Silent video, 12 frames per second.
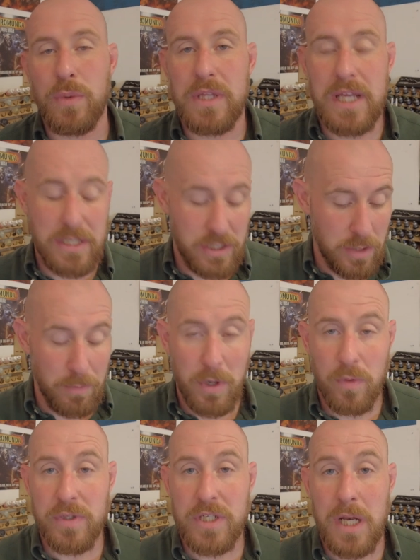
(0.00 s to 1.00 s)
with this, the
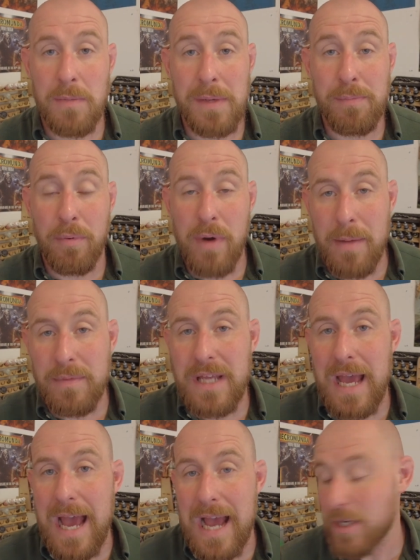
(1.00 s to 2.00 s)
model is going to be
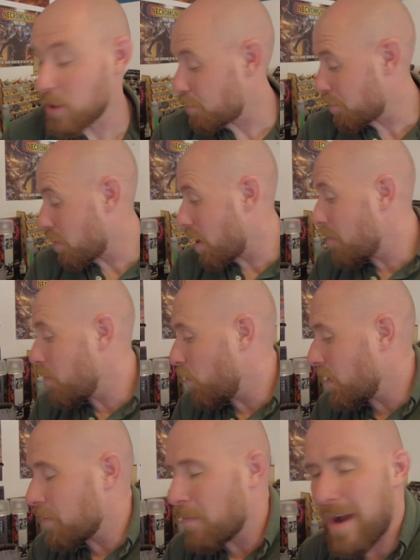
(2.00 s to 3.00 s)
prepped and primed
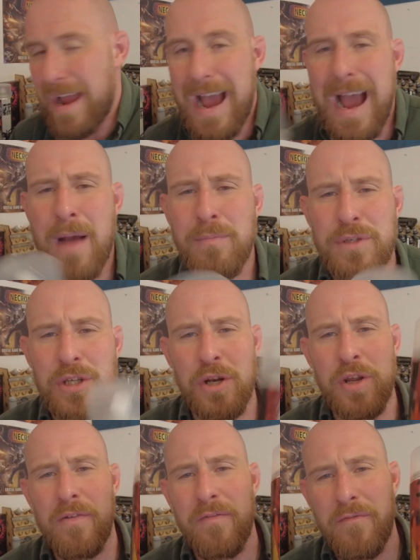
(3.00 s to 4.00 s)
with my
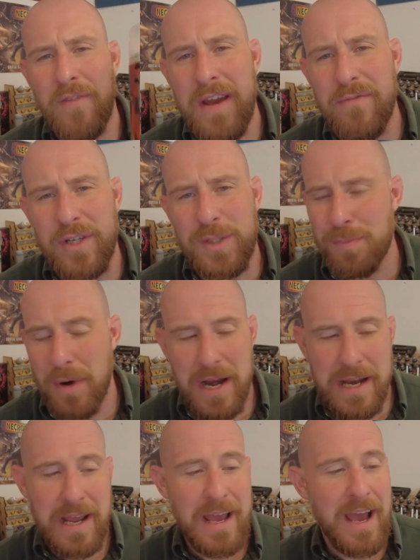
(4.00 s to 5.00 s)
absolute favorite
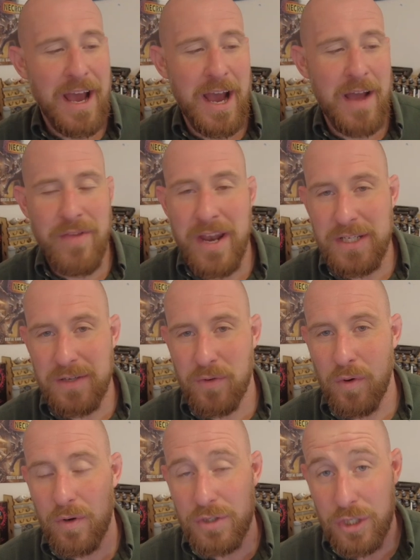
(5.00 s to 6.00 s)
spray. That is of
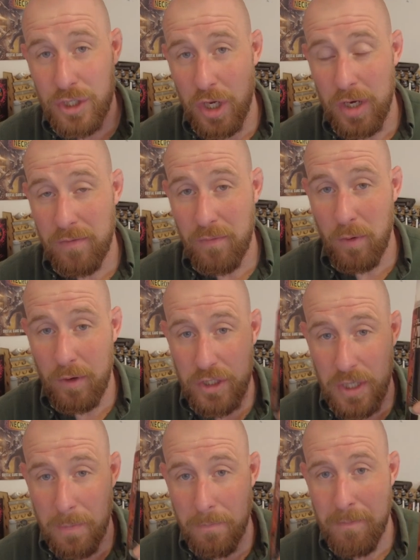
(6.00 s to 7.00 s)
course
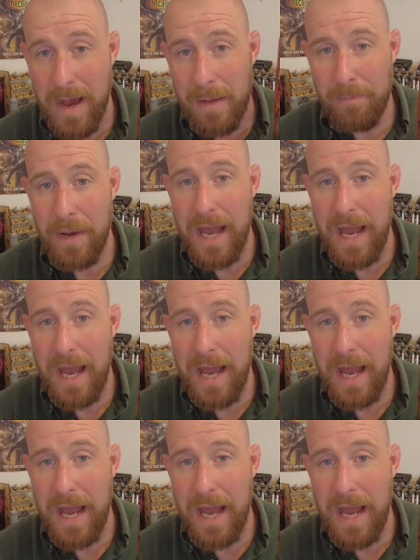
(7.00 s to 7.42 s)
Colourforge Matte